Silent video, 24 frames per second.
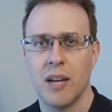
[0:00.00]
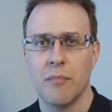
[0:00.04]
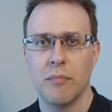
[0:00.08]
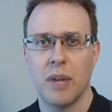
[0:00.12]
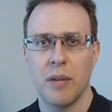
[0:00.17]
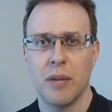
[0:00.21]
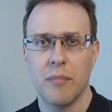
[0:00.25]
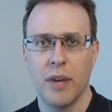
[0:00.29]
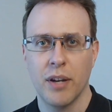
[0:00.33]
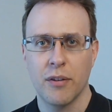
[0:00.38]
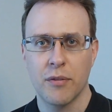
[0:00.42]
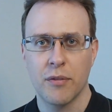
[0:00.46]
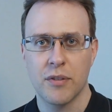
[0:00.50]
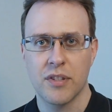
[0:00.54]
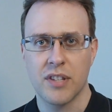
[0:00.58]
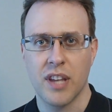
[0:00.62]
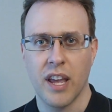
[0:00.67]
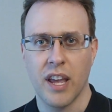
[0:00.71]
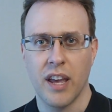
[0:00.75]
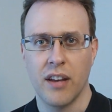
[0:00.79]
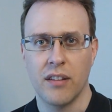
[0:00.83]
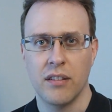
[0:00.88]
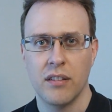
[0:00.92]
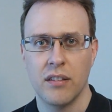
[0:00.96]
By
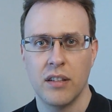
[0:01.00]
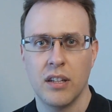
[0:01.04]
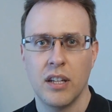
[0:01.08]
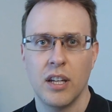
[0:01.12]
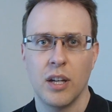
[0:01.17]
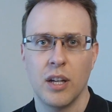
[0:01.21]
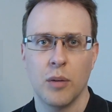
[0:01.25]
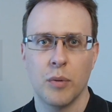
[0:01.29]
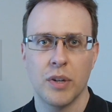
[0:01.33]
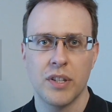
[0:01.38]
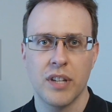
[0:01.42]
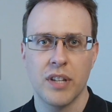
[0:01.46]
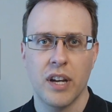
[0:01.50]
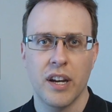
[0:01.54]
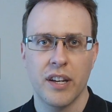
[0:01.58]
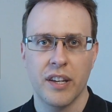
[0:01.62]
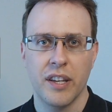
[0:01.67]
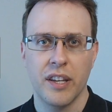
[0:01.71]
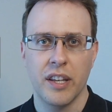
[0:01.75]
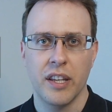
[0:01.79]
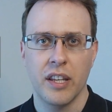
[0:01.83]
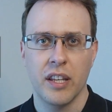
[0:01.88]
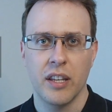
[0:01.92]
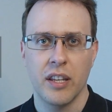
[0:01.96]
microscale, we're
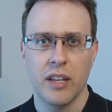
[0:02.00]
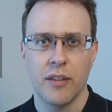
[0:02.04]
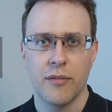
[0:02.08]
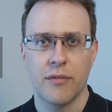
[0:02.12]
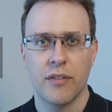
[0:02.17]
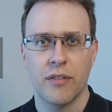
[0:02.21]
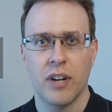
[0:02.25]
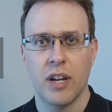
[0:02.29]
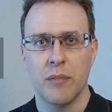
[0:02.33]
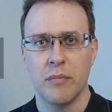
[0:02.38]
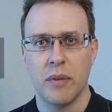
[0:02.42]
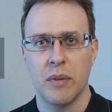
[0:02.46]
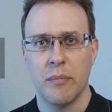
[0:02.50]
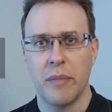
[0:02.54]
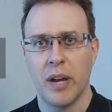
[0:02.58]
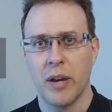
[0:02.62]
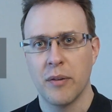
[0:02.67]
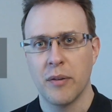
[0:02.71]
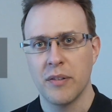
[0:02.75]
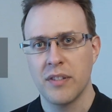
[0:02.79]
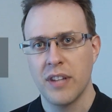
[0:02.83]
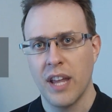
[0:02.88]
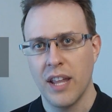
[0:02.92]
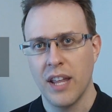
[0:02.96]
talking from
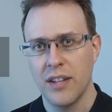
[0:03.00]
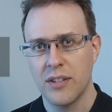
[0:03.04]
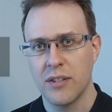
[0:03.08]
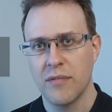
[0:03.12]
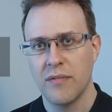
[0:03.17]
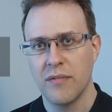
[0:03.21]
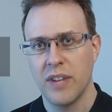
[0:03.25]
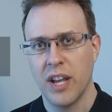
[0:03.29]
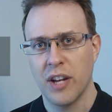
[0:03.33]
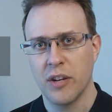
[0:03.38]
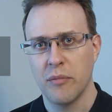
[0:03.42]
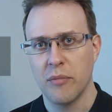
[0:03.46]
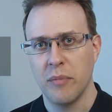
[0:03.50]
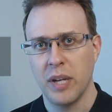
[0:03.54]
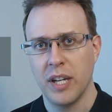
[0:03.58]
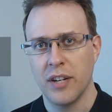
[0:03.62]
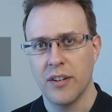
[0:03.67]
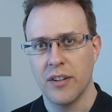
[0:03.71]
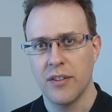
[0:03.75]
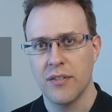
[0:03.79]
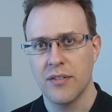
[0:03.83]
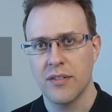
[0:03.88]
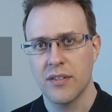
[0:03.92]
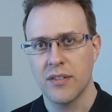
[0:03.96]
about tens of
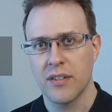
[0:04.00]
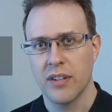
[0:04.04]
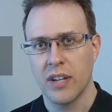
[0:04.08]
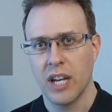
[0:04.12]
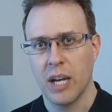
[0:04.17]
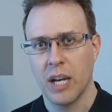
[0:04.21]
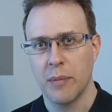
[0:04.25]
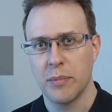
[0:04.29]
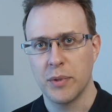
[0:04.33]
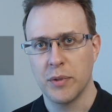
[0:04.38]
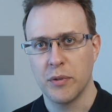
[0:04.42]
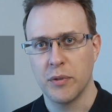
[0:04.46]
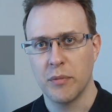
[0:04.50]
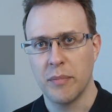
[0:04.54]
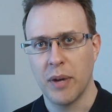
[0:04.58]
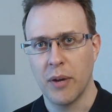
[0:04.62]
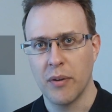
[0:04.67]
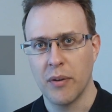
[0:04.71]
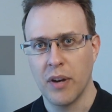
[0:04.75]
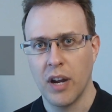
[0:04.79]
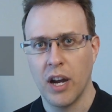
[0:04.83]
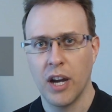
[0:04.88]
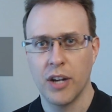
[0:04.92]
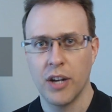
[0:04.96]
nanometers up to
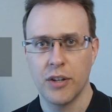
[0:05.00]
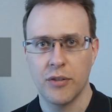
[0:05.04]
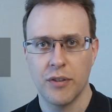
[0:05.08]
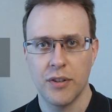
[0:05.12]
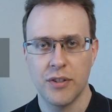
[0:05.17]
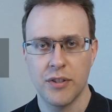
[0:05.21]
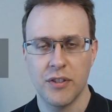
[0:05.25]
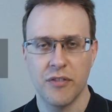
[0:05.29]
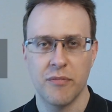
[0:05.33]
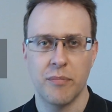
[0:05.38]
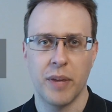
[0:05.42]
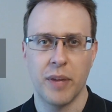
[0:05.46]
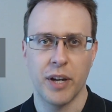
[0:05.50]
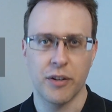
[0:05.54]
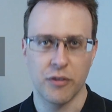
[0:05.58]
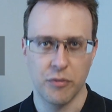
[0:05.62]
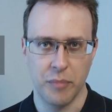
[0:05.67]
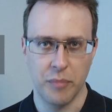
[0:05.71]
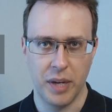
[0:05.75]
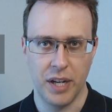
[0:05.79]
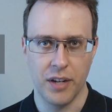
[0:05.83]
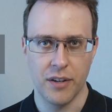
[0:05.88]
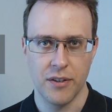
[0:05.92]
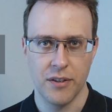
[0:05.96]
about hundreds of
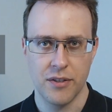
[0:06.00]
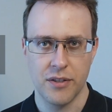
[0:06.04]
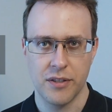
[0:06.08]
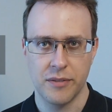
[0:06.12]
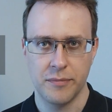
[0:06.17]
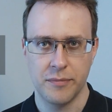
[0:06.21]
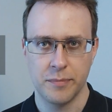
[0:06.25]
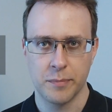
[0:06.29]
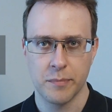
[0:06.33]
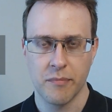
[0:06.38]
micrometers.